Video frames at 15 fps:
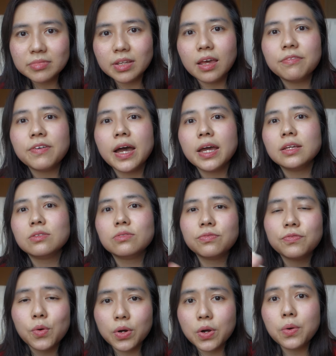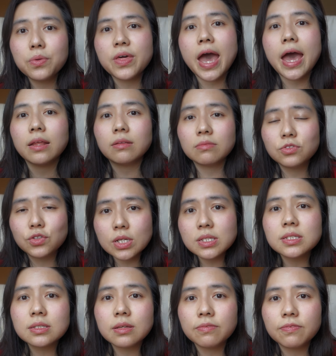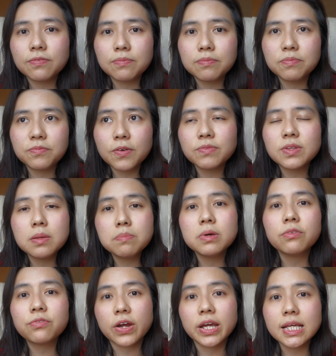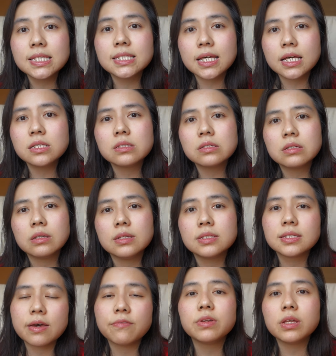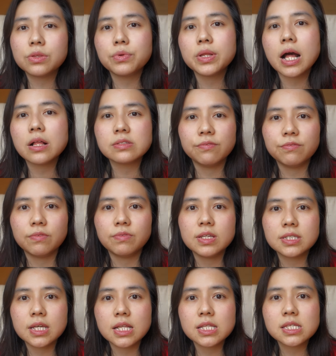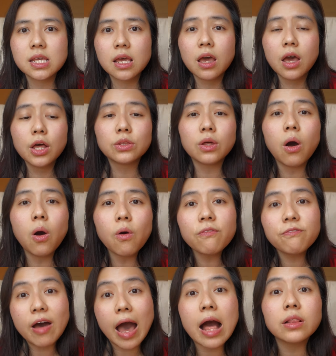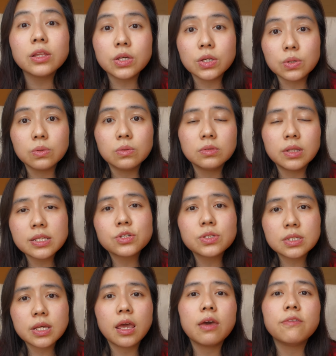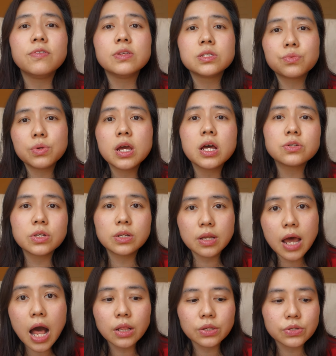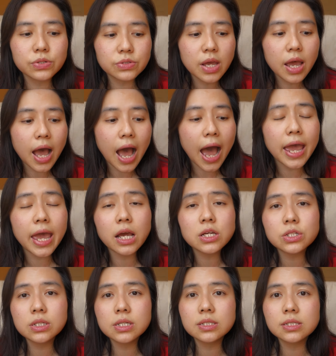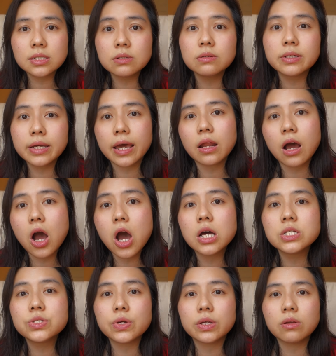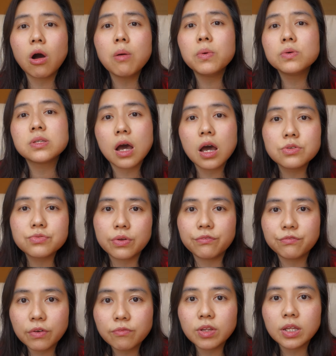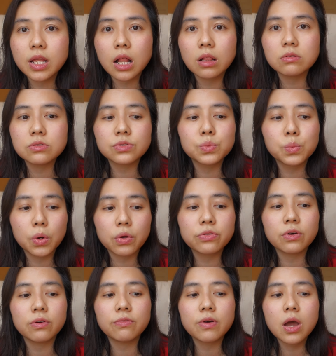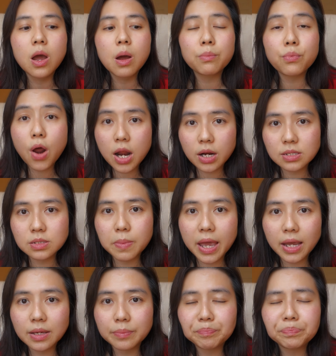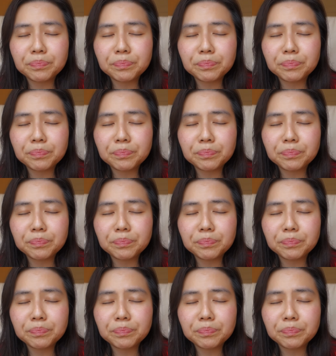If I forego that, just the 15 mil frankincense, it's $73.50. The whole value, let's just say if it's $300, I actually still get almost $150 worth of products back.